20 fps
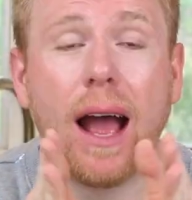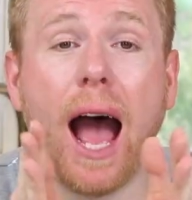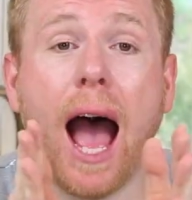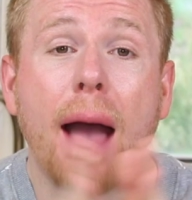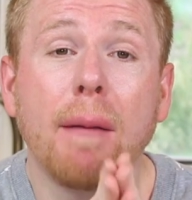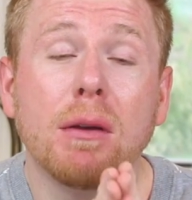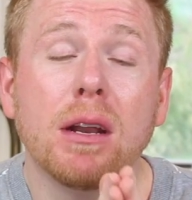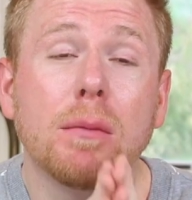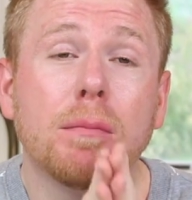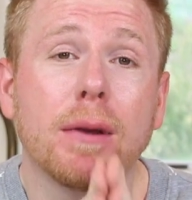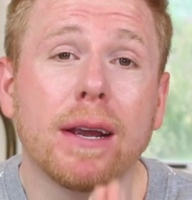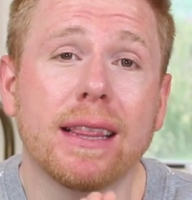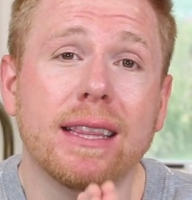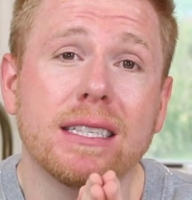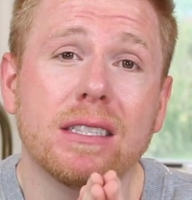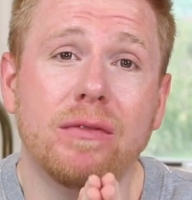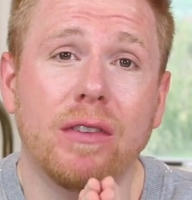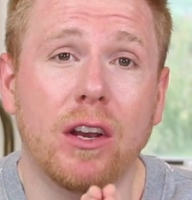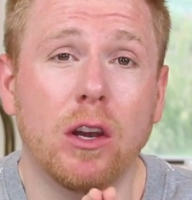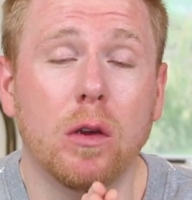I'm gonna break
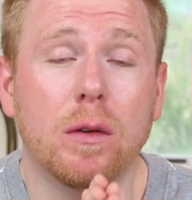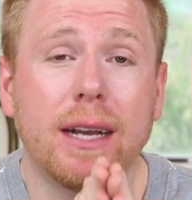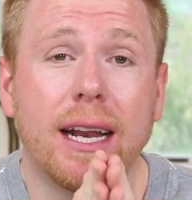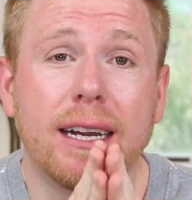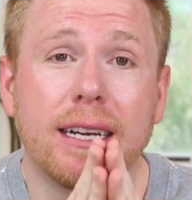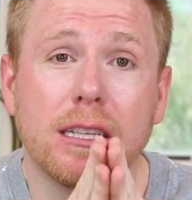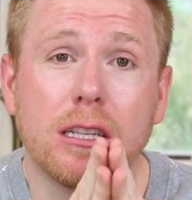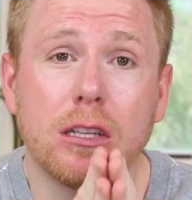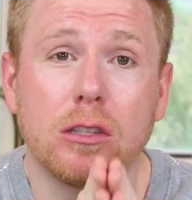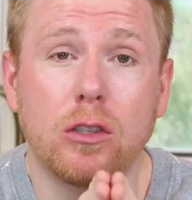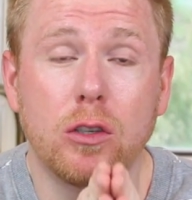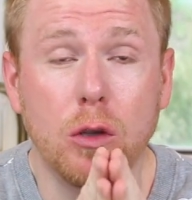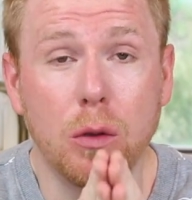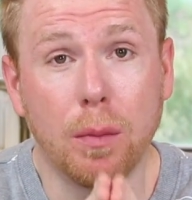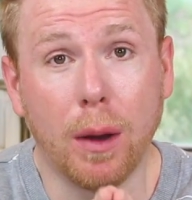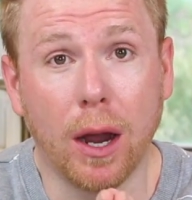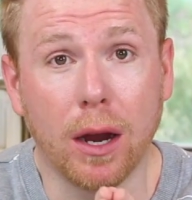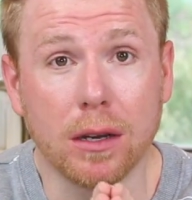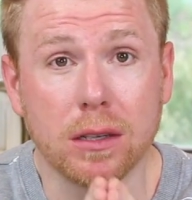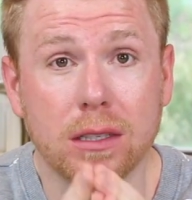this video down into two
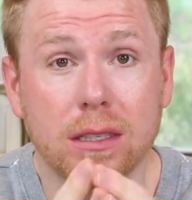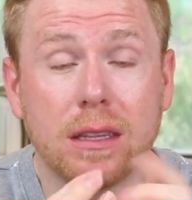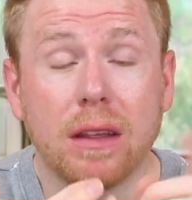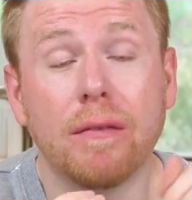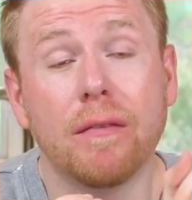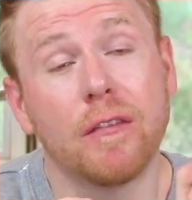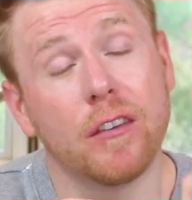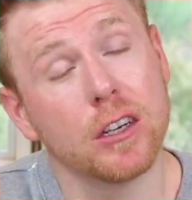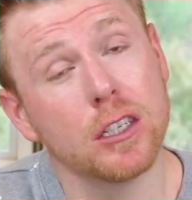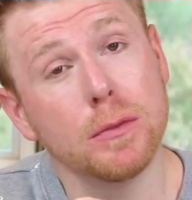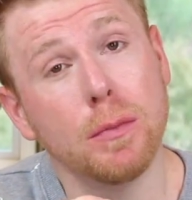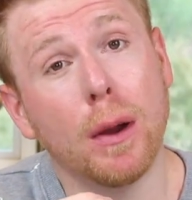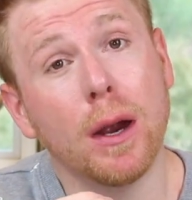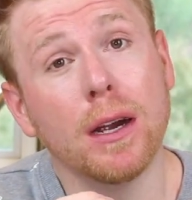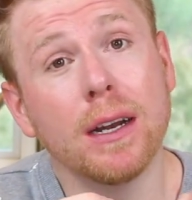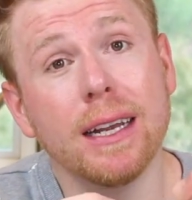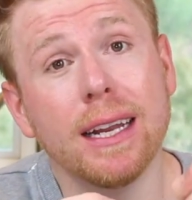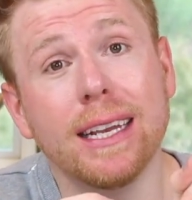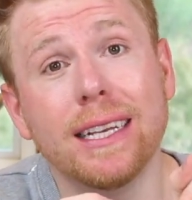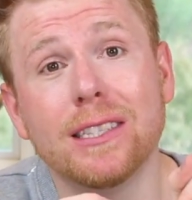parts. The first
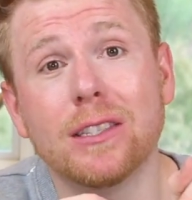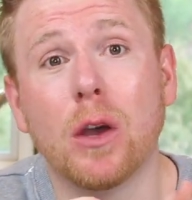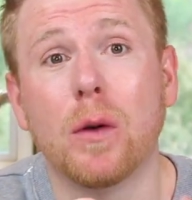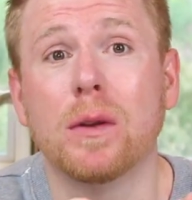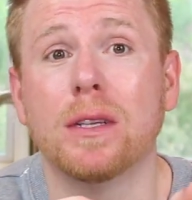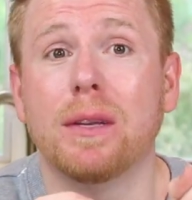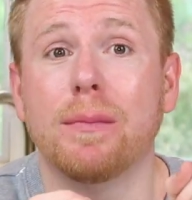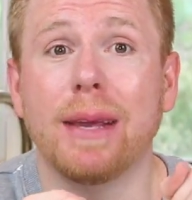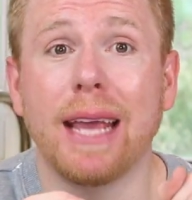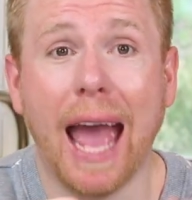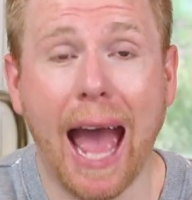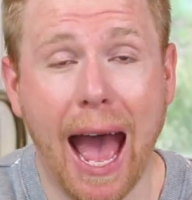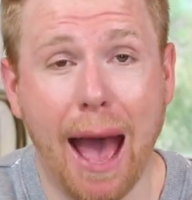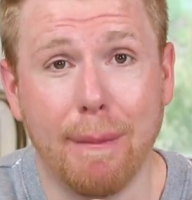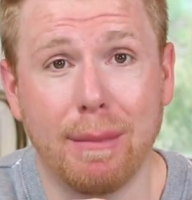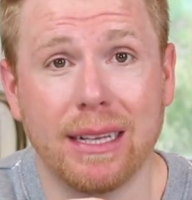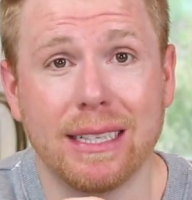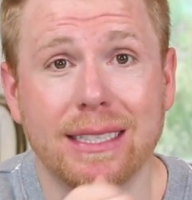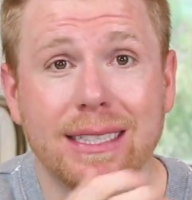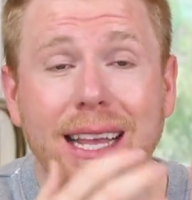part is going to be
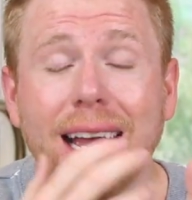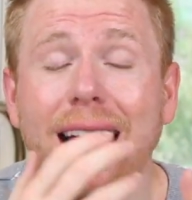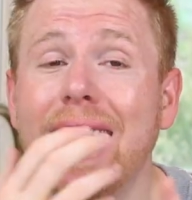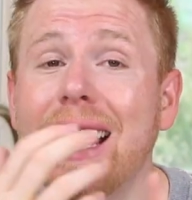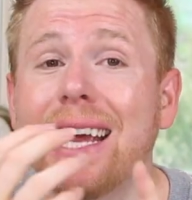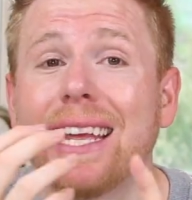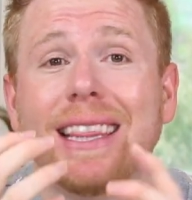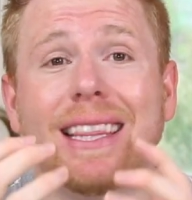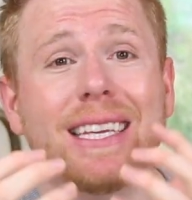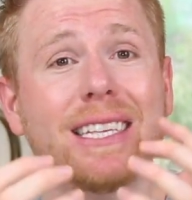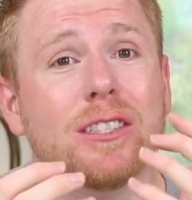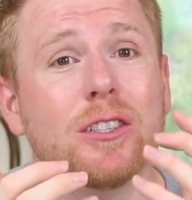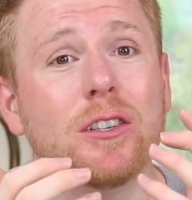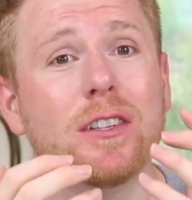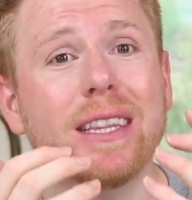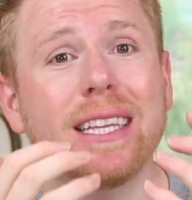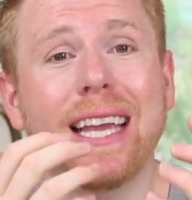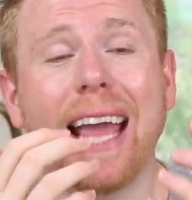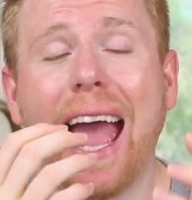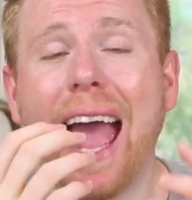habits. These
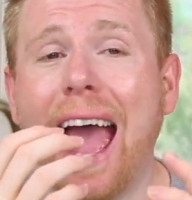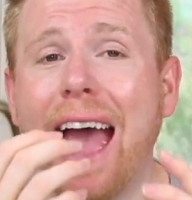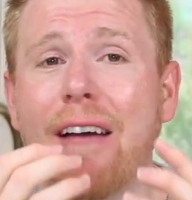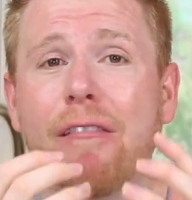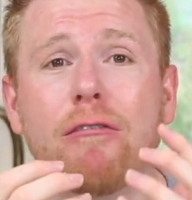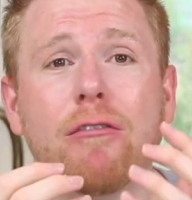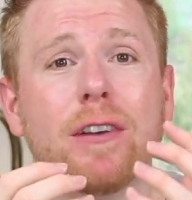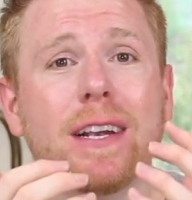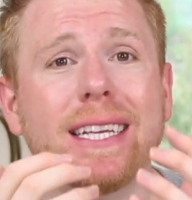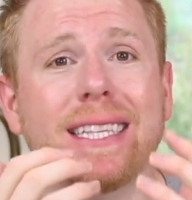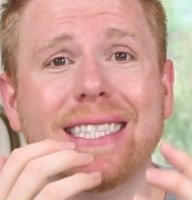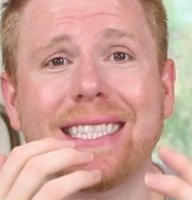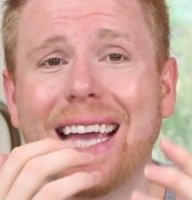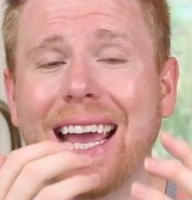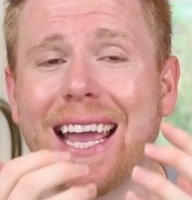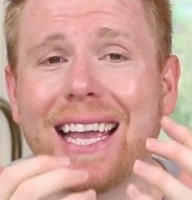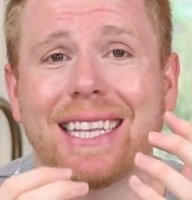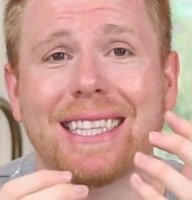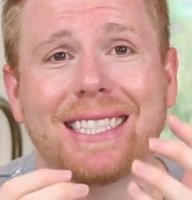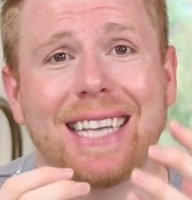are the
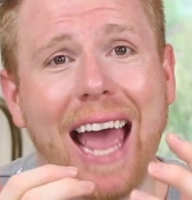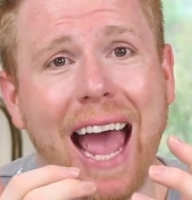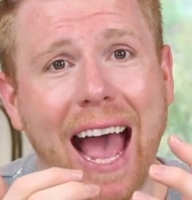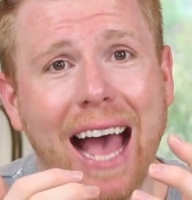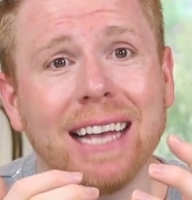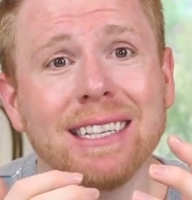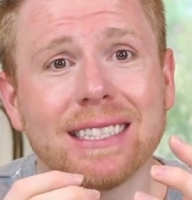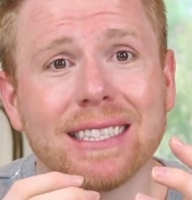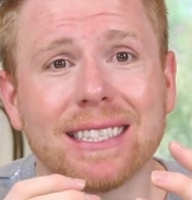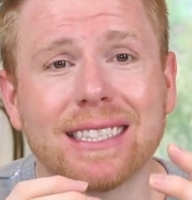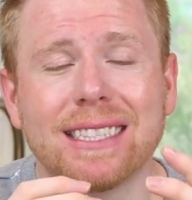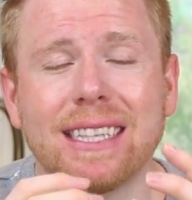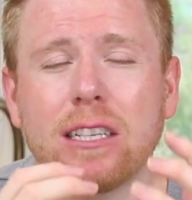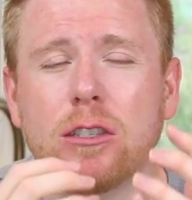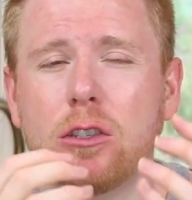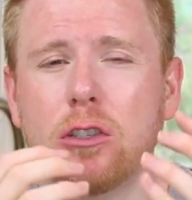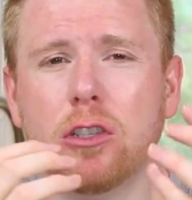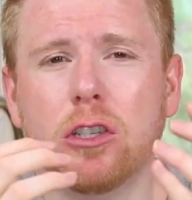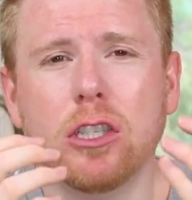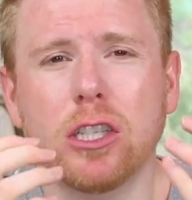everyday tasks
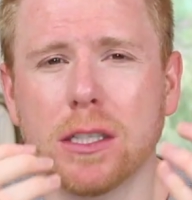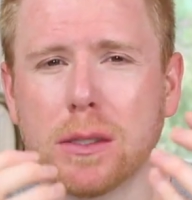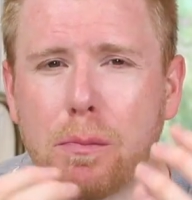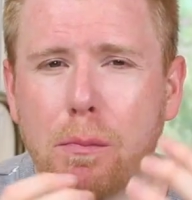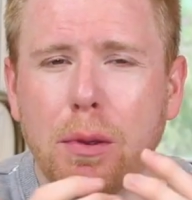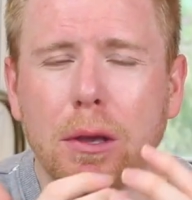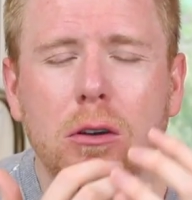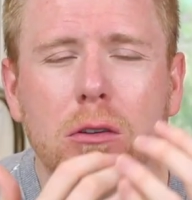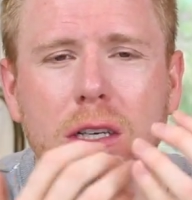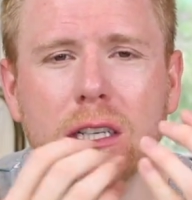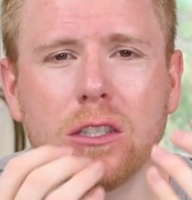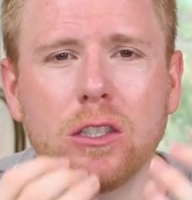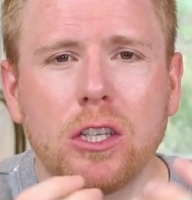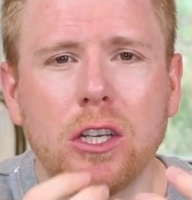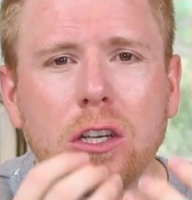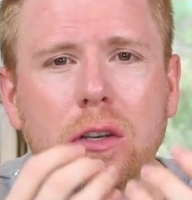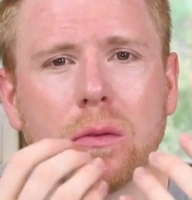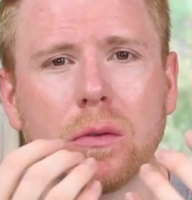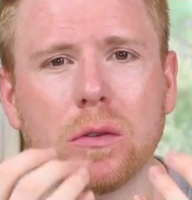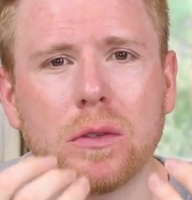that you should just build
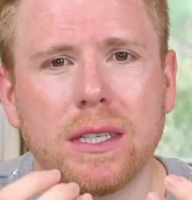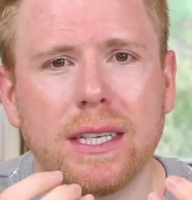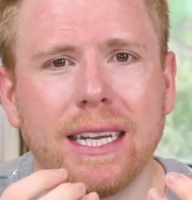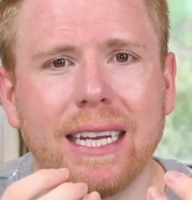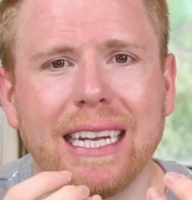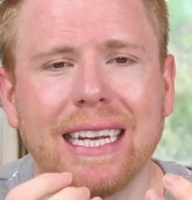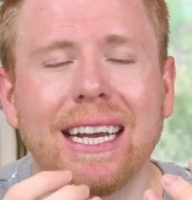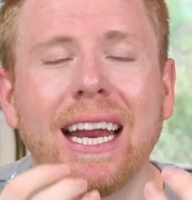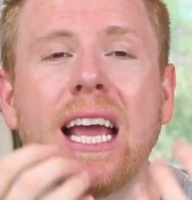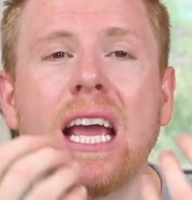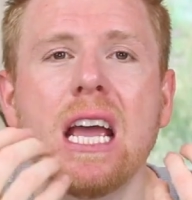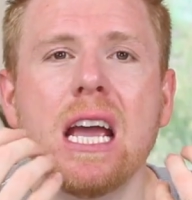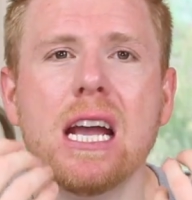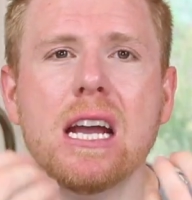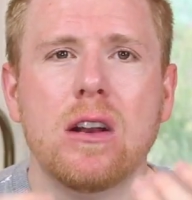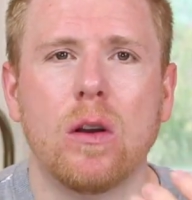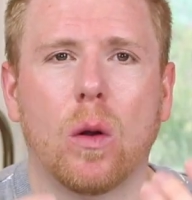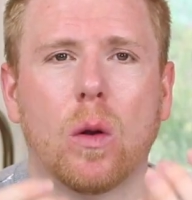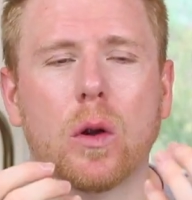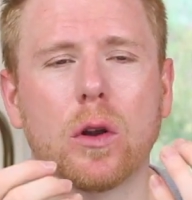into your routine
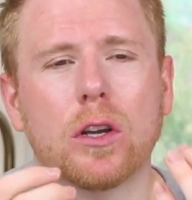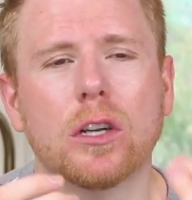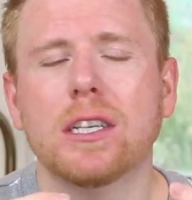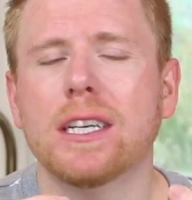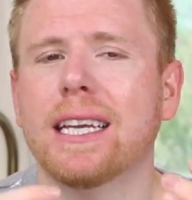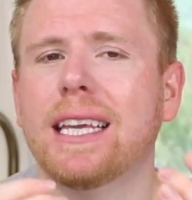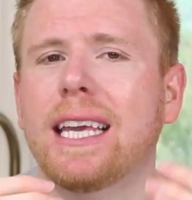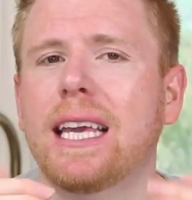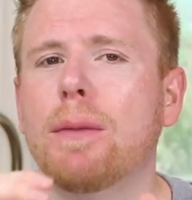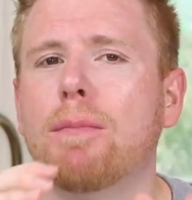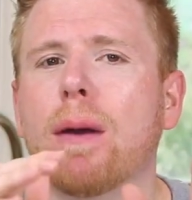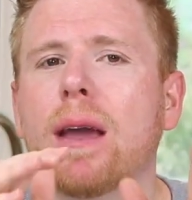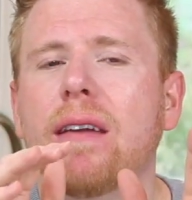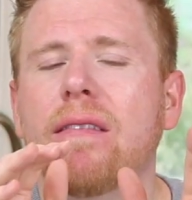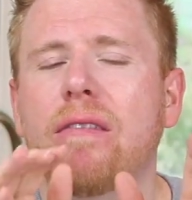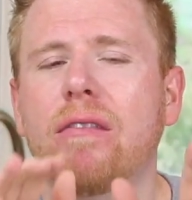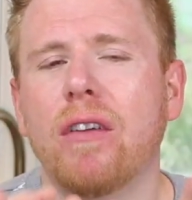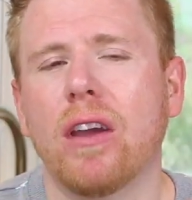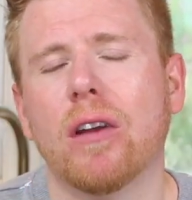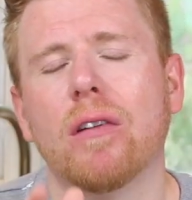in order to keep
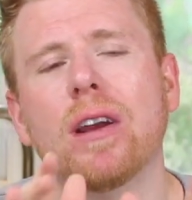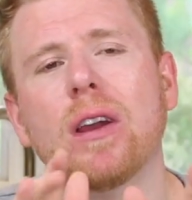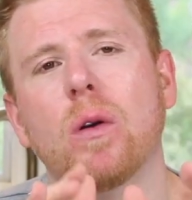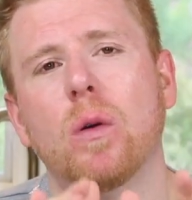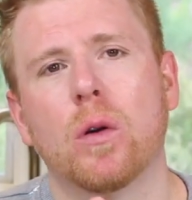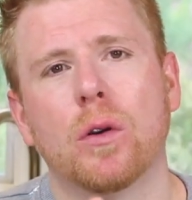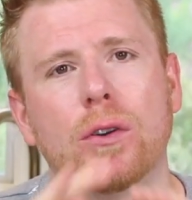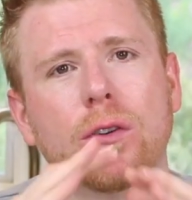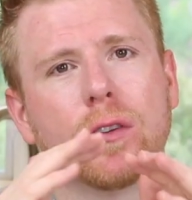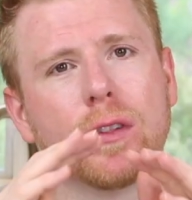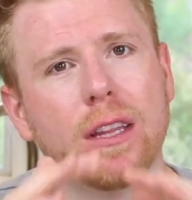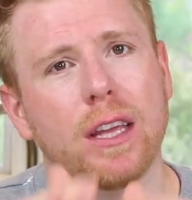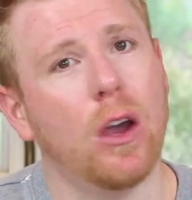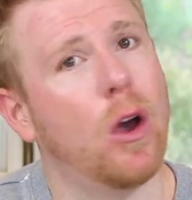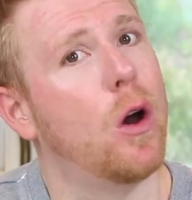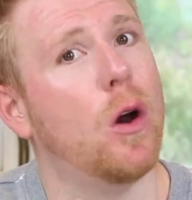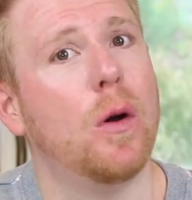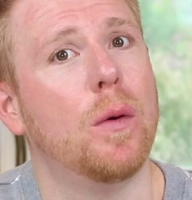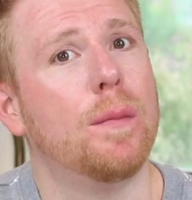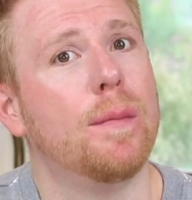a very orderly
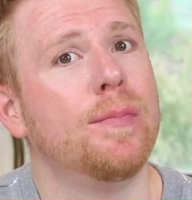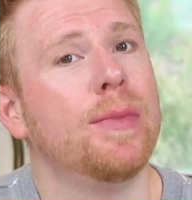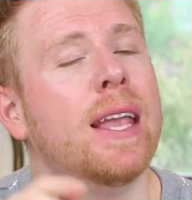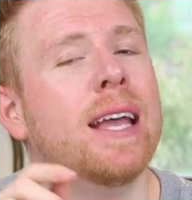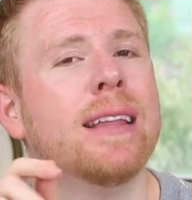home.